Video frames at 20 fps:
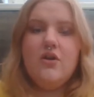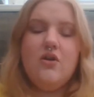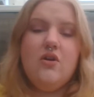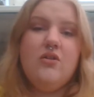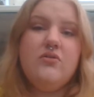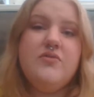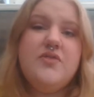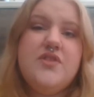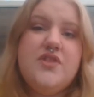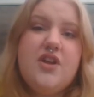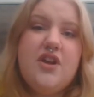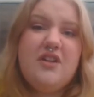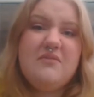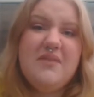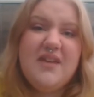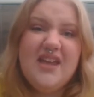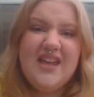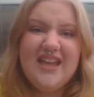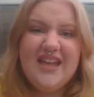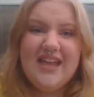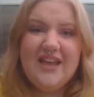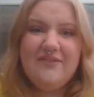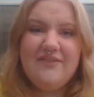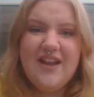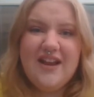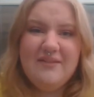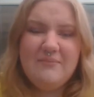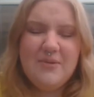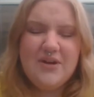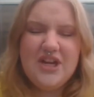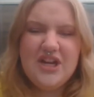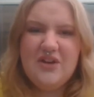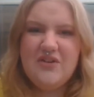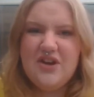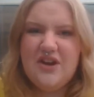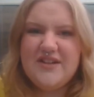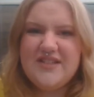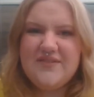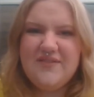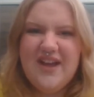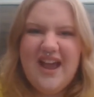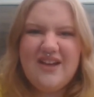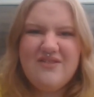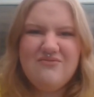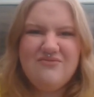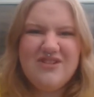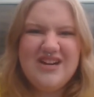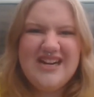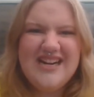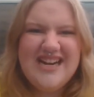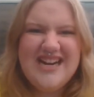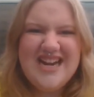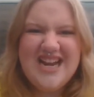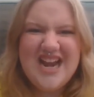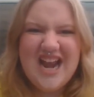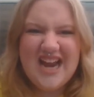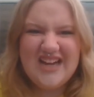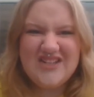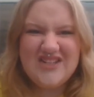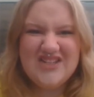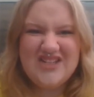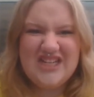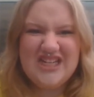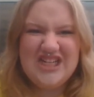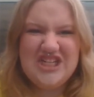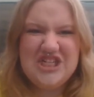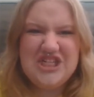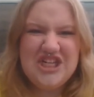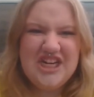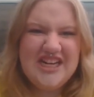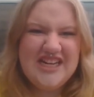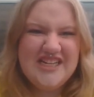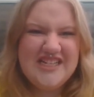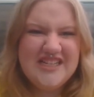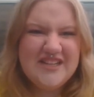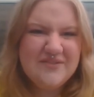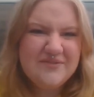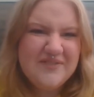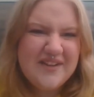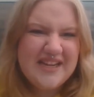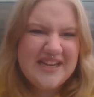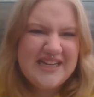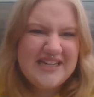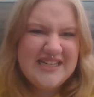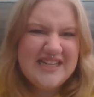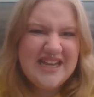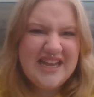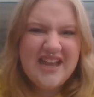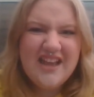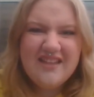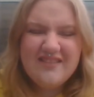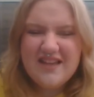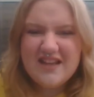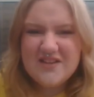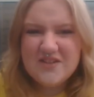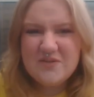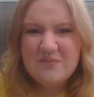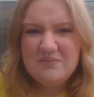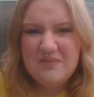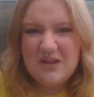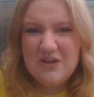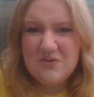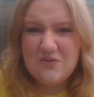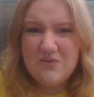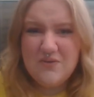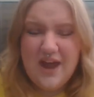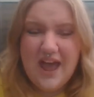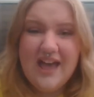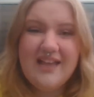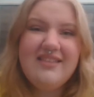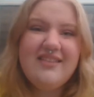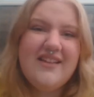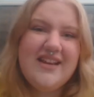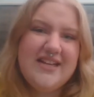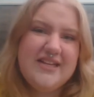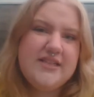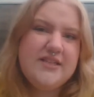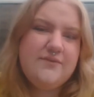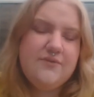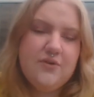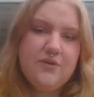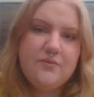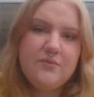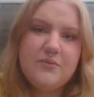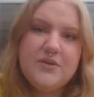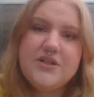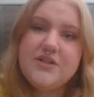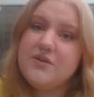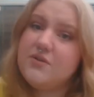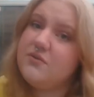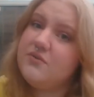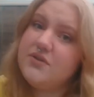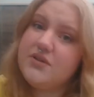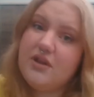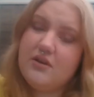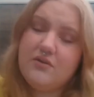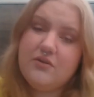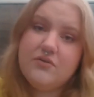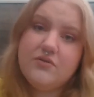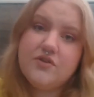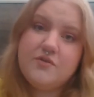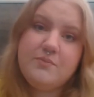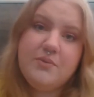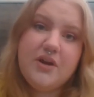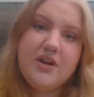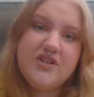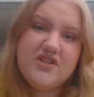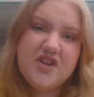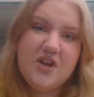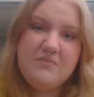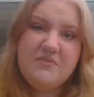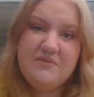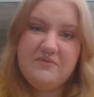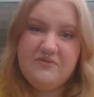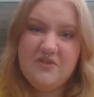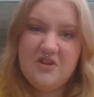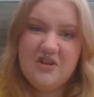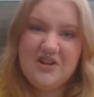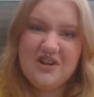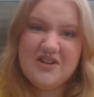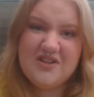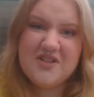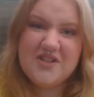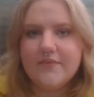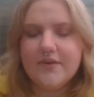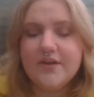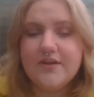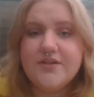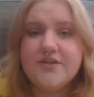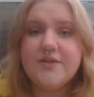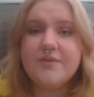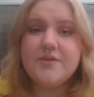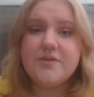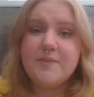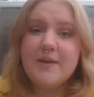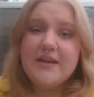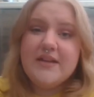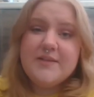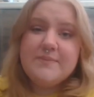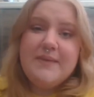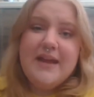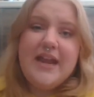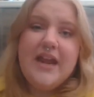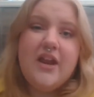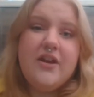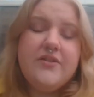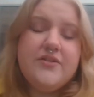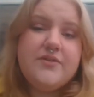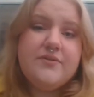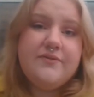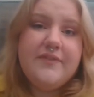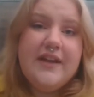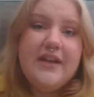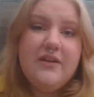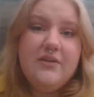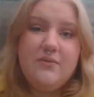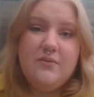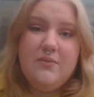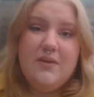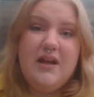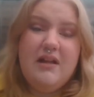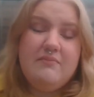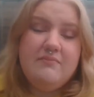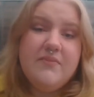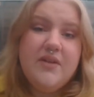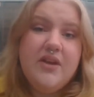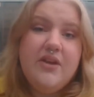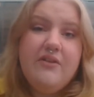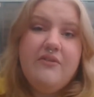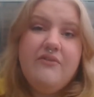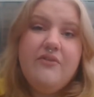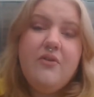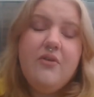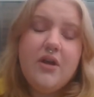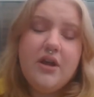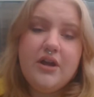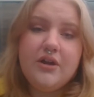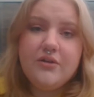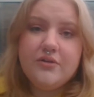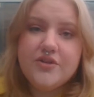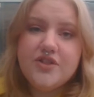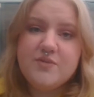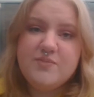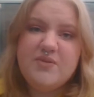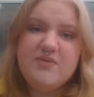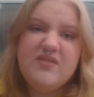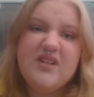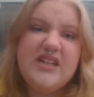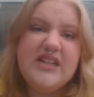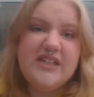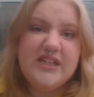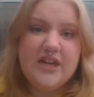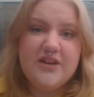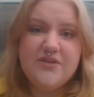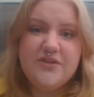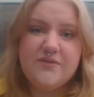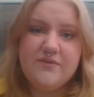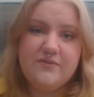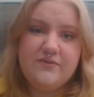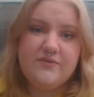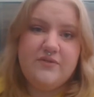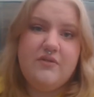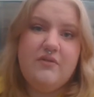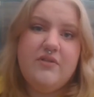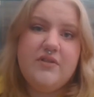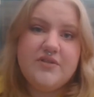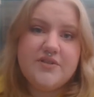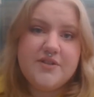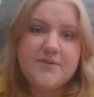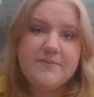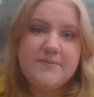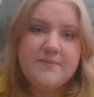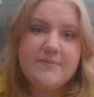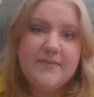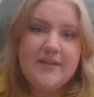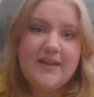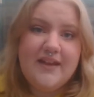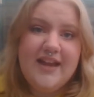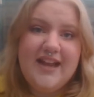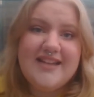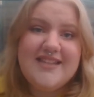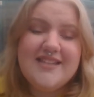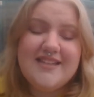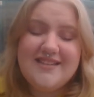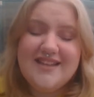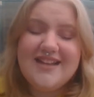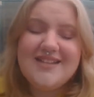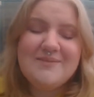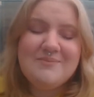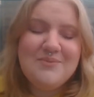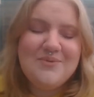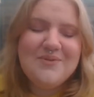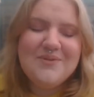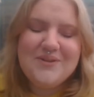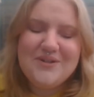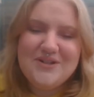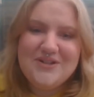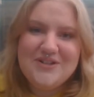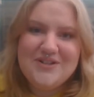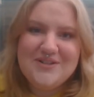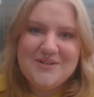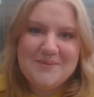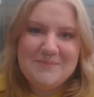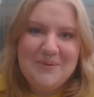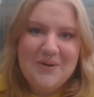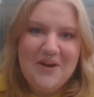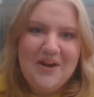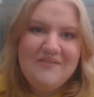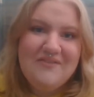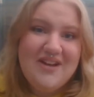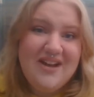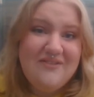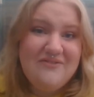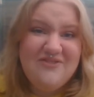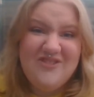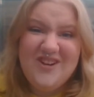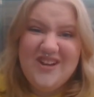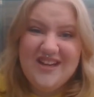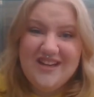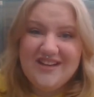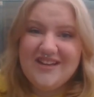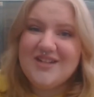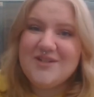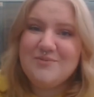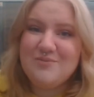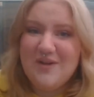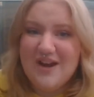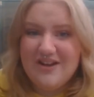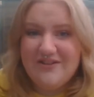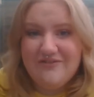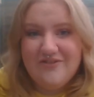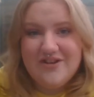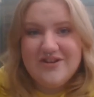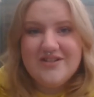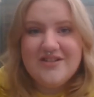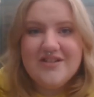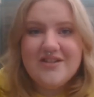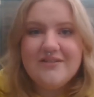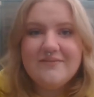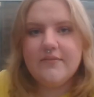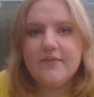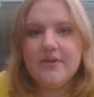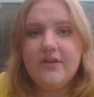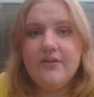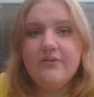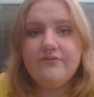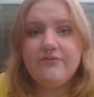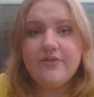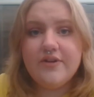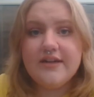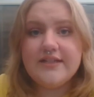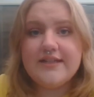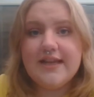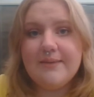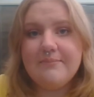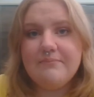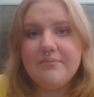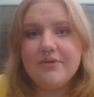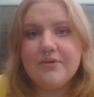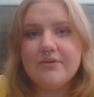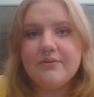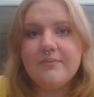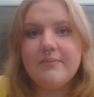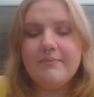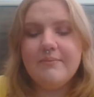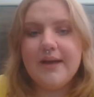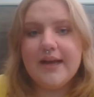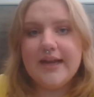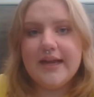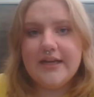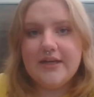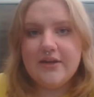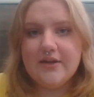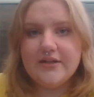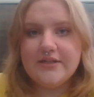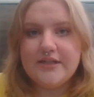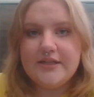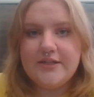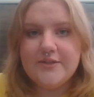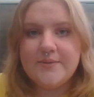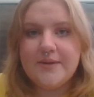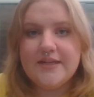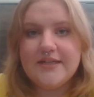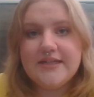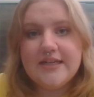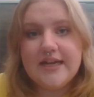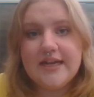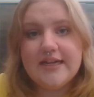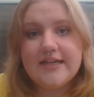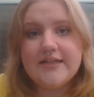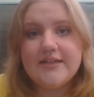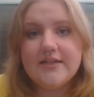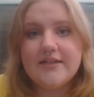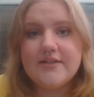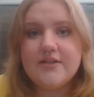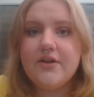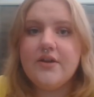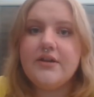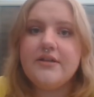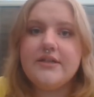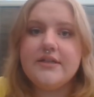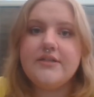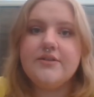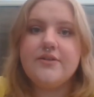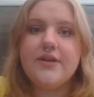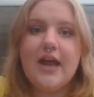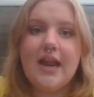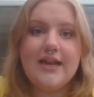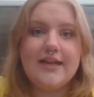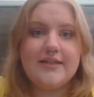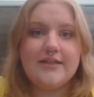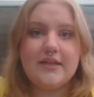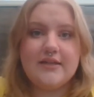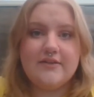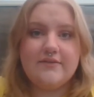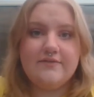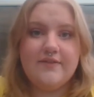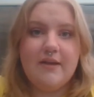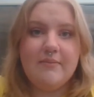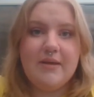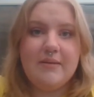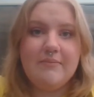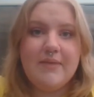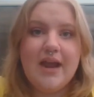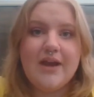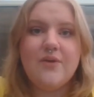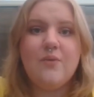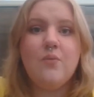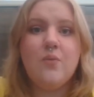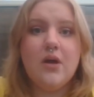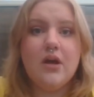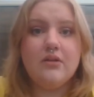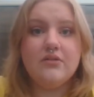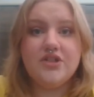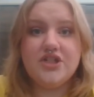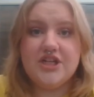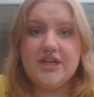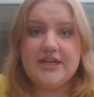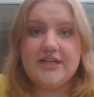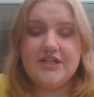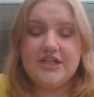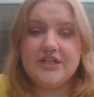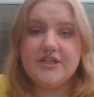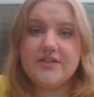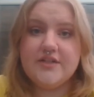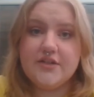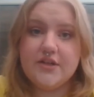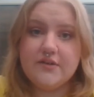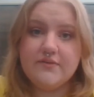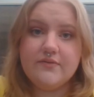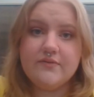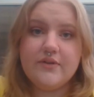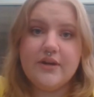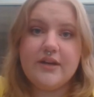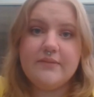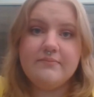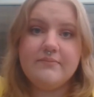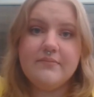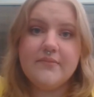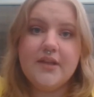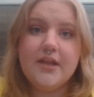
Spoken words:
Also, if anybody you know has ever had really nasty, cheesy feet, that's something called athlete's foot, which is also caused by a type of fungus. So as well as making us feel unwell, fungi can also be really useful for us. Yes, and that's more than just as part of our full English breakfast. For example, back in 1928, a scientist called Alexander Fleming made a world-changing discovery.